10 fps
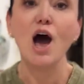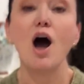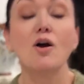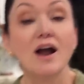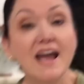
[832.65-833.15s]

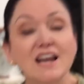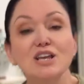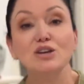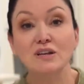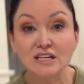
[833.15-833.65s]
All right,
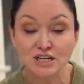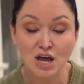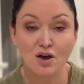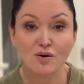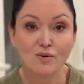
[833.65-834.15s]
you need to
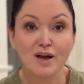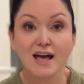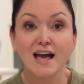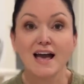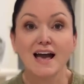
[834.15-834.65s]
know,
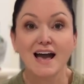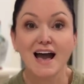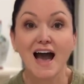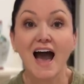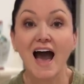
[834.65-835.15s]

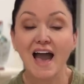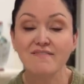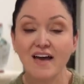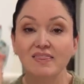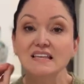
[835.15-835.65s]
I have
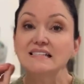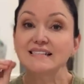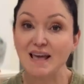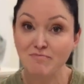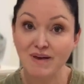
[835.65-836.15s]
had the
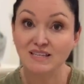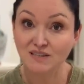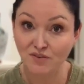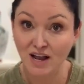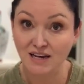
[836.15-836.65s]
same best
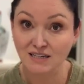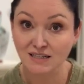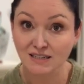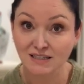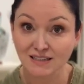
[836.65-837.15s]
friend
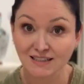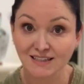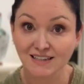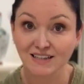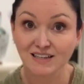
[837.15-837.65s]

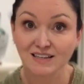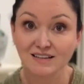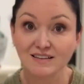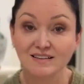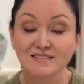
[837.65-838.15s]

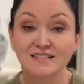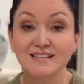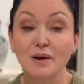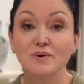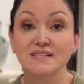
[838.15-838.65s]
since
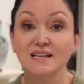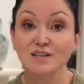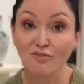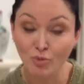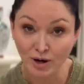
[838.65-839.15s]
I was a
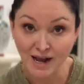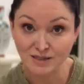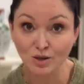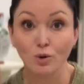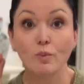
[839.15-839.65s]
sophomore in high school.